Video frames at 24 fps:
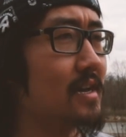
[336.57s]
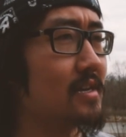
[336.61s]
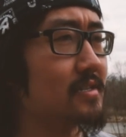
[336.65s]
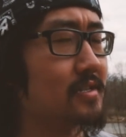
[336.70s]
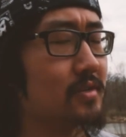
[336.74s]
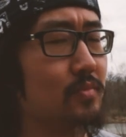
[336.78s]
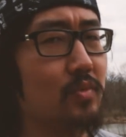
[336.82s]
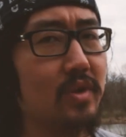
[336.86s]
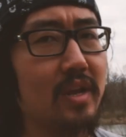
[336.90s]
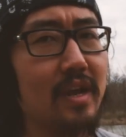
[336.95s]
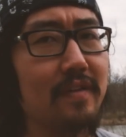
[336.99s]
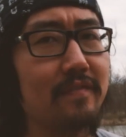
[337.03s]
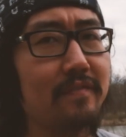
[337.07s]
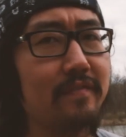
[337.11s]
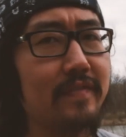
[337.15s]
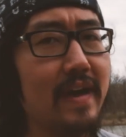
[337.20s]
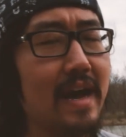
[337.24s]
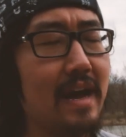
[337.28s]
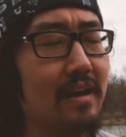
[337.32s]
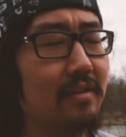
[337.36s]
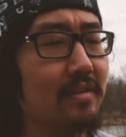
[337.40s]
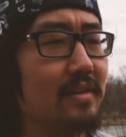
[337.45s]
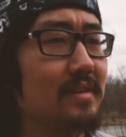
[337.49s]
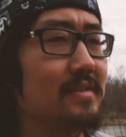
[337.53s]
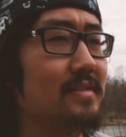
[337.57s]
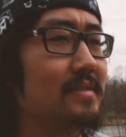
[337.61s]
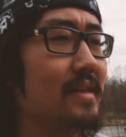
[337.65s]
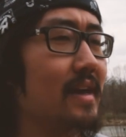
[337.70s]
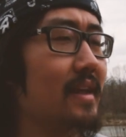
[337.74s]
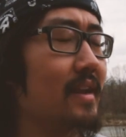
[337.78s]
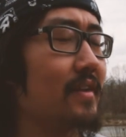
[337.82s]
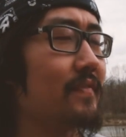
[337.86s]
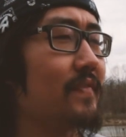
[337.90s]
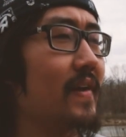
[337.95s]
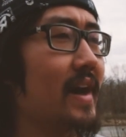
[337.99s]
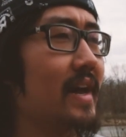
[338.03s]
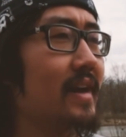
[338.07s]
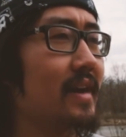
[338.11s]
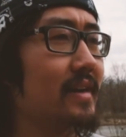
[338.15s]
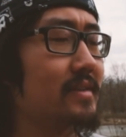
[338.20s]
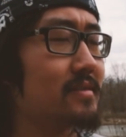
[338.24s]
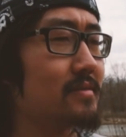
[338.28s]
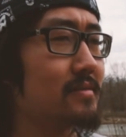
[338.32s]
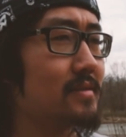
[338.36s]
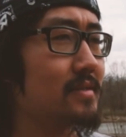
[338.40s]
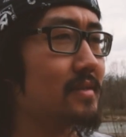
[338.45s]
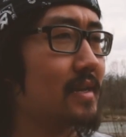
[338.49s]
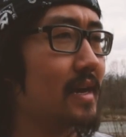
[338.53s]
So what I've found is that if I
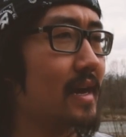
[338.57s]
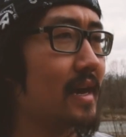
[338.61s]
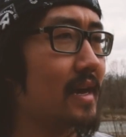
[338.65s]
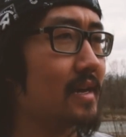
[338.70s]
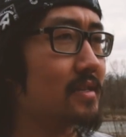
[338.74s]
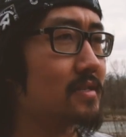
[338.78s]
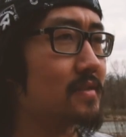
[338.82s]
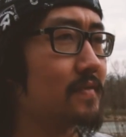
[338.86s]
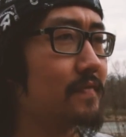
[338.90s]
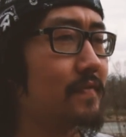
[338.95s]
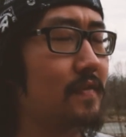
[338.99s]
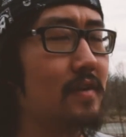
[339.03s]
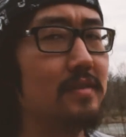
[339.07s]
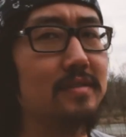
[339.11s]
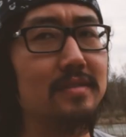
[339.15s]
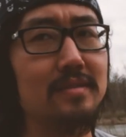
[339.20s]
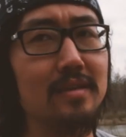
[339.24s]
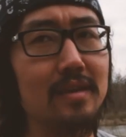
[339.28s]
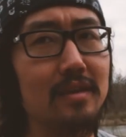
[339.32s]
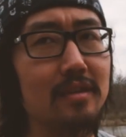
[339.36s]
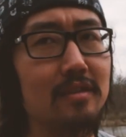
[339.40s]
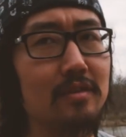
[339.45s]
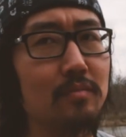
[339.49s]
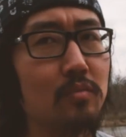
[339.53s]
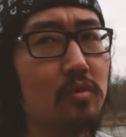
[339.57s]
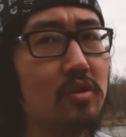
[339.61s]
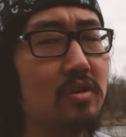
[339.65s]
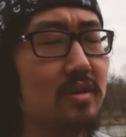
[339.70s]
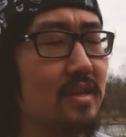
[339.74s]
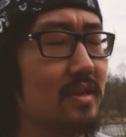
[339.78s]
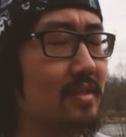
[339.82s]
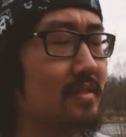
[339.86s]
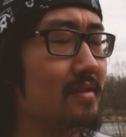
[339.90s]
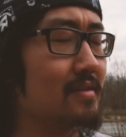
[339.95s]
exercise first thing in the morning,